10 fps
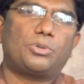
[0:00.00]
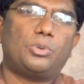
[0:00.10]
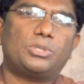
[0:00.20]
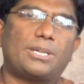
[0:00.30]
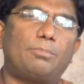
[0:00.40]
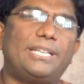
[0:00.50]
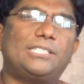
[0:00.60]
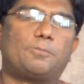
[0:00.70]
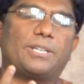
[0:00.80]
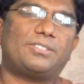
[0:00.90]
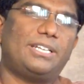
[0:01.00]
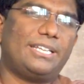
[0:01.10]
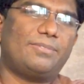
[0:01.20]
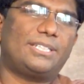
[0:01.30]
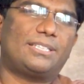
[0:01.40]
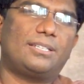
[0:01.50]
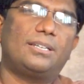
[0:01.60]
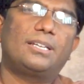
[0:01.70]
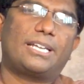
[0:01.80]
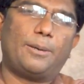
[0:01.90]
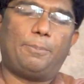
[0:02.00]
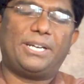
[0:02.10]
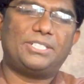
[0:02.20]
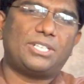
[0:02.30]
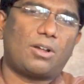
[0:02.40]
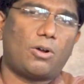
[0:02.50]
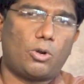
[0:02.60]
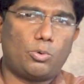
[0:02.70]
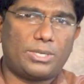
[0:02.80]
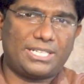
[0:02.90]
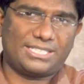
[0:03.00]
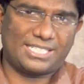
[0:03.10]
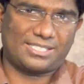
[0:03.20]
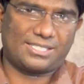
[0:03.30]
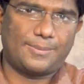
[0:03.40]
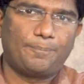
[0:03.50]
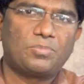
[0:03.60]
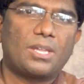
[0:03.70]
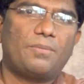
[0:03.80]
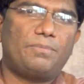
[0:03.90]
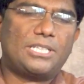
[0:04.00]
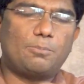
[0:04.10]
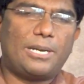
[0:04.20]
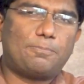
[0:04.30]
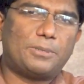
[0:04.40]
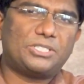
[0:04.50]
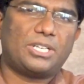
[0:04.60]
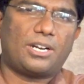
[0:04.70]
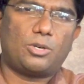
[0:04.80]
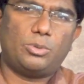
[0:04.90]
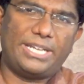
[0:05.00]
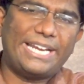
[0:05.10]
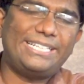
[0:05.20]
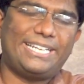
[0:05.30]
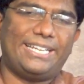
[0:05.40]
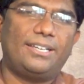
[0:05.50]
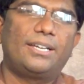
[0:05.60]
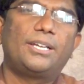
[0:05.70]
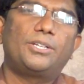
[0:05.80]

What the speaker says: So somebody is presenting with crepitation all over the chest with the blood pressure around 80.